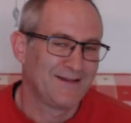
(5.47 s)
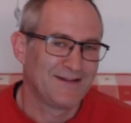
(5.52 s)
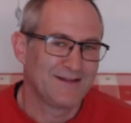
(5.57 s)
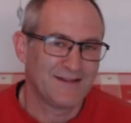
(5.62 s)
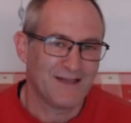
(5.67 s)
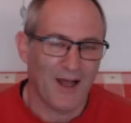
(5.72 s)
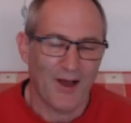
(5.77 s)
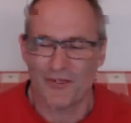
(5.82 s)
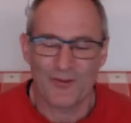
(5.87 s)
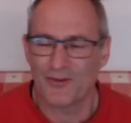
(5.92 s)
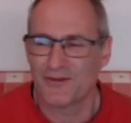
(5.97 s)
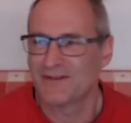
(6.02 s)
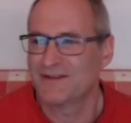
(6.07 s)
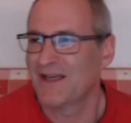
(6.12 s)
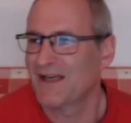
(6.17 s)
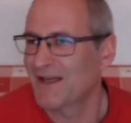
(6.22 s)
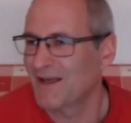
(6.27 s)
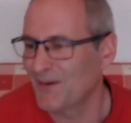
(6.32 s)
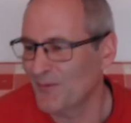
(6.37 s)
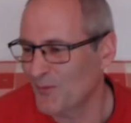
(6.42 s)
Hold on,
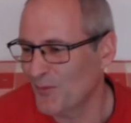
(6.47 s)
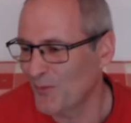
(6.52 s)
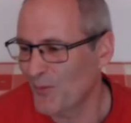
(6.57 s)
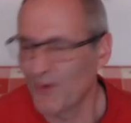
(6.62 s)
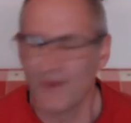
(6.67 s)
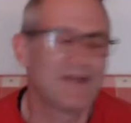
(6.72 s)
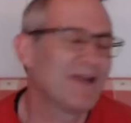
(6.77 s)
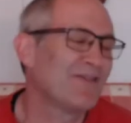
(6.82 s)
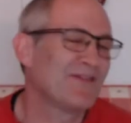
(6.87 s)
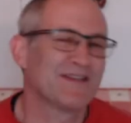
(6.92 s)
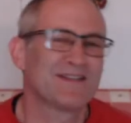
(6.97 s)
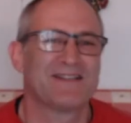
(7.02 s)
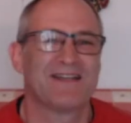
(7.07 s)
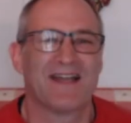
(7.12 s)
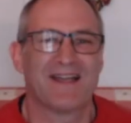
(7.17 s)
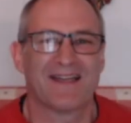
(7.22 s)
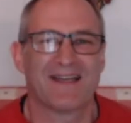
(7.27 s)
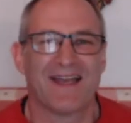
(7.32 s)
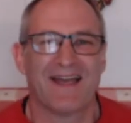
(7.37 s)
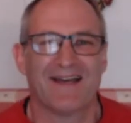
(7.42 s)
Tanya. We'll give this
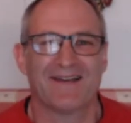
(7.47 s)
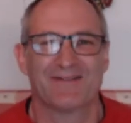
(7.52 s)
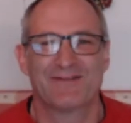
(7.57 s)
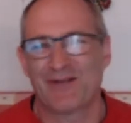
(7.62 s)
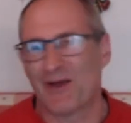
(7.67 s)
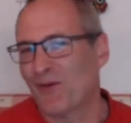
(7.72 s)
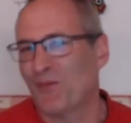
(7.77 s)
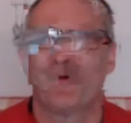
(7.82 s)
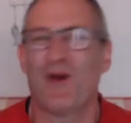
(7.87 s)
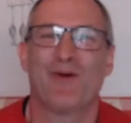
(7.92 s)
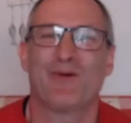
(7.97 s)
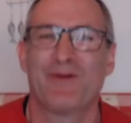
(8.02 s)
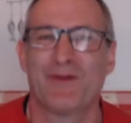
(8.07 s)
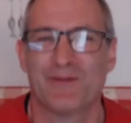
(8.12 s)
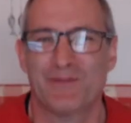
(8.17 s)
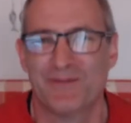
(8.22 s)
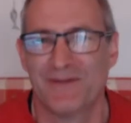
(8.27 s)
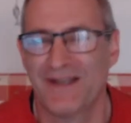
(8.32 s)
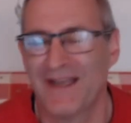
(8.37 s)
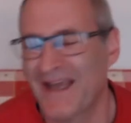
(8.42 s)
another go. So
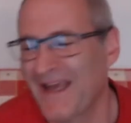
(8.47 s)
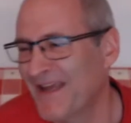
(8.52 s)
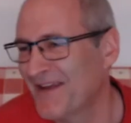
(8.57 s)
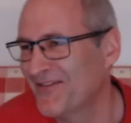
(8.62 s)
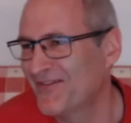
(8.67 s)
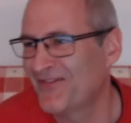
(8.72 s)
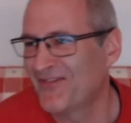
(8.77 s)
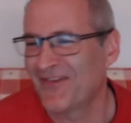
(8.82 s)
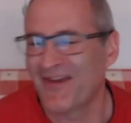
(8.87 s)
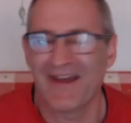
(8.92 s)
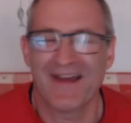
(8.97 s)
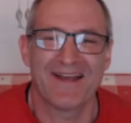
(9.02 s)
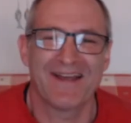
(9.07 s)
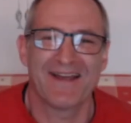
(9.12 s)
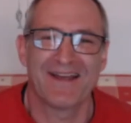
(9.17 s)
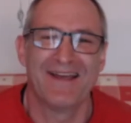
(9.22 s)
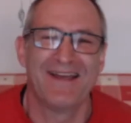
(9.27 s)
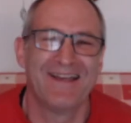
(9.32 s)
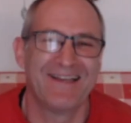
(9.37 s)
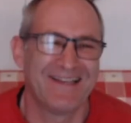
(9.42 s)
welcome if
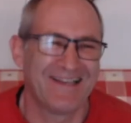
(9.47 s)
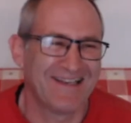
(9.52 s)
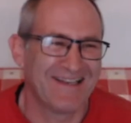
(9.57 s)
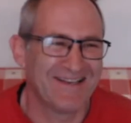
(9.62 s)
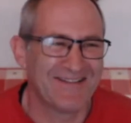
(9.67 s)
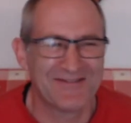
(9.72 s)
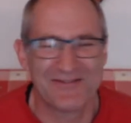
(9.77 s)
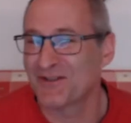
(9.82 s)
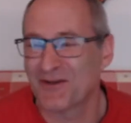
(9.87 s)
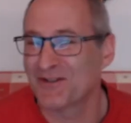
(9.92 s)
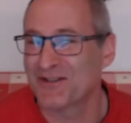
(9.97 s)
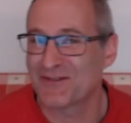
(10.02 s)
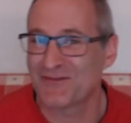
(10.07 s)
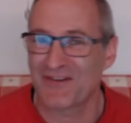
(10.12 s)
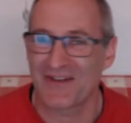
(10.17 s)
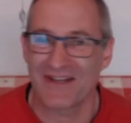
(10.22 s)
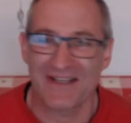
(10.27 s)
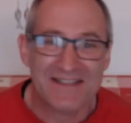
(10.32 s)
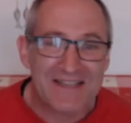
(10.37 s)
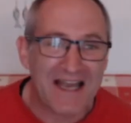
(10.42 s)
you've joined us
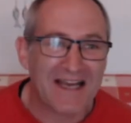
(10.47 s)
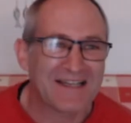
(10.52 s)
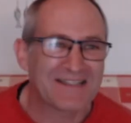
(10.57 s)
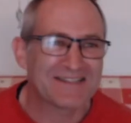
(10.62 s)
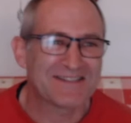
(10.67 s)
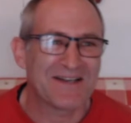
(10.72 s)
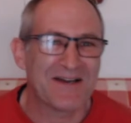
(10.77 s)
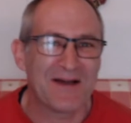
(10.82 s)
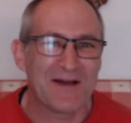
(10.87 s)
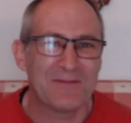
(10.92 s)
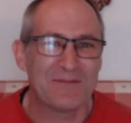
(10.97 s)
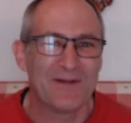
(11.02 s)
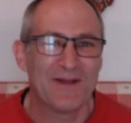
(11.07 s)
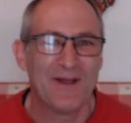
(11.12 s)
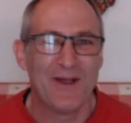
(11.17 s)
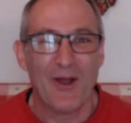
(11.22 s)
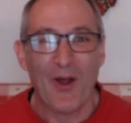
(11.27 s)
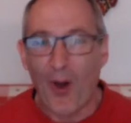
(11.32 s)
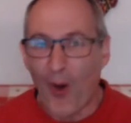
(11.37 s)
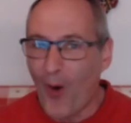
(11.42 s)
for the second time
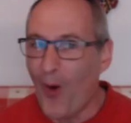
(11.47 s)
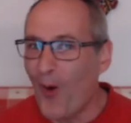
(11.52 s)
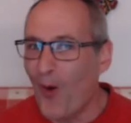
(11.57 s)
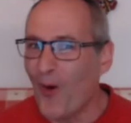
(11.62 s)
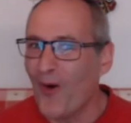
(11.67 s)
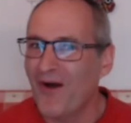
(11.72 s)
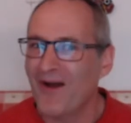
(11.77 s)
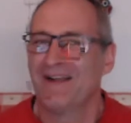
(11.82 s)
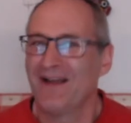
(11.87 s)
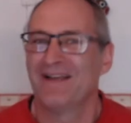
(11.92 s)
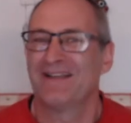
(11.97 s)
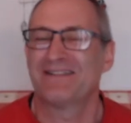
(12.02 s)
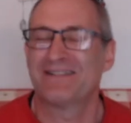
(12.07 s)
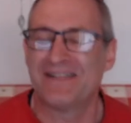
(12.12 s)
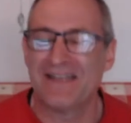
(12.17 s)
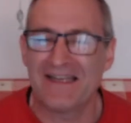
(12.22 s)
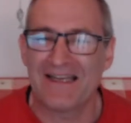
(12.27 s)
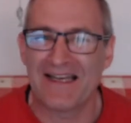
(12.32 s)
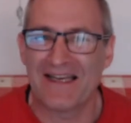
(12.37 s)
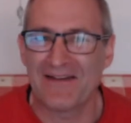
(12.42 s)
or
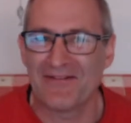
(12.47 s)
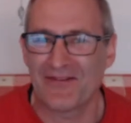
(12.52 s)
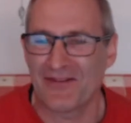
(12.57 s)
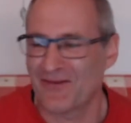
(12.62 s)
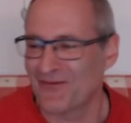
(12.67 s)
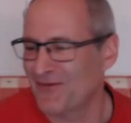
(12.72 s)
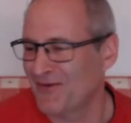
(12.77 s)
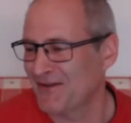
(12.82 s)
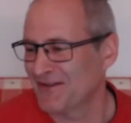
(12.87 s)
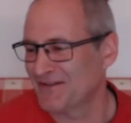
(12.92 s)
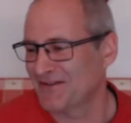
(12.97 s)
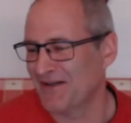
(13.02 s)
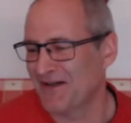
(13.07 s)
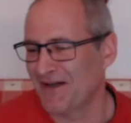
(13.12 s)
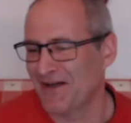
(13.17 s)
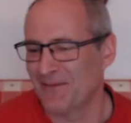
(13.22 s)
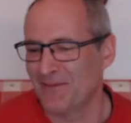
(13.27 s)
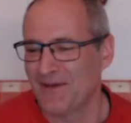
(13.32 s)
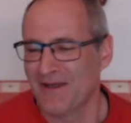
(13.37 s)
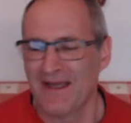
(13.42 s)
sneakily for the first
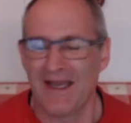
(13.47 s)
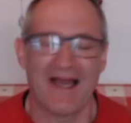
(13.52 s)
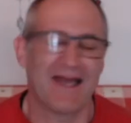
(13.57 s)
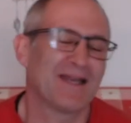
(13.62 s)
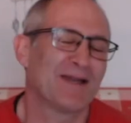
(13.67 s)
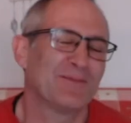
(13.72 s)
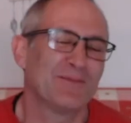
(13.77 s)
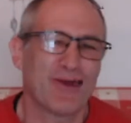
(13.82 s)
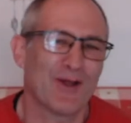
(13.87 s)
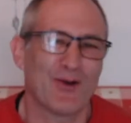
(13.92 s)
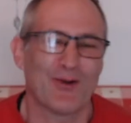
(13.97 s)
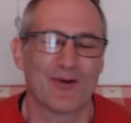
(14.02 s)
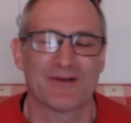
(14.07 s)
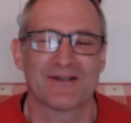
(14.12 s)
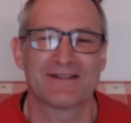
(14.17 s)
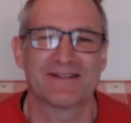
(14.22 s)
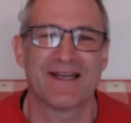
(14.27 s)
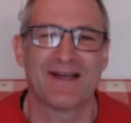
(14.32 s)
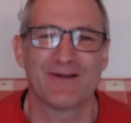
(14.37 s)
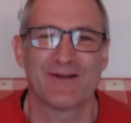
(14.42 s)
time and I'm no longer
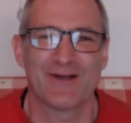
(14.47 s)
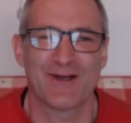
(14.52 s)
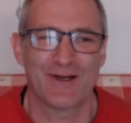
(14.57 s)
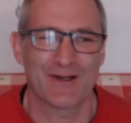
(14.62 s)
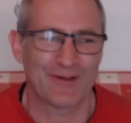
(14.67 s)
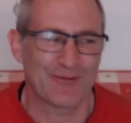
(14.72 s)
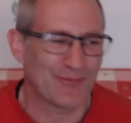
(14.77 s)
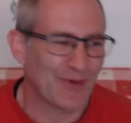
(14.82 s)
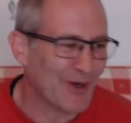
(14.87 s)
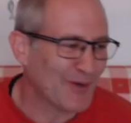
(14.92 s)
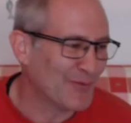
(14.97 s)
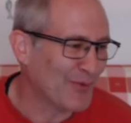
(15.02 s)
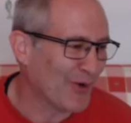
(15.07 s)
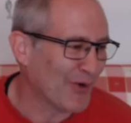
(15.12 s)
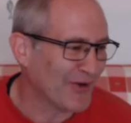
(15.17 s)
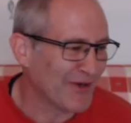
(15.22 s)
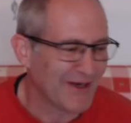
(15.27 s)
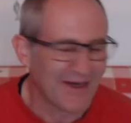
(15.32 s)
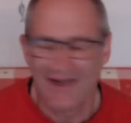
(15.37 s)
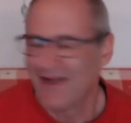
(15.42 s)
sounding like a
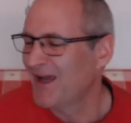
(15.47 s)
robot.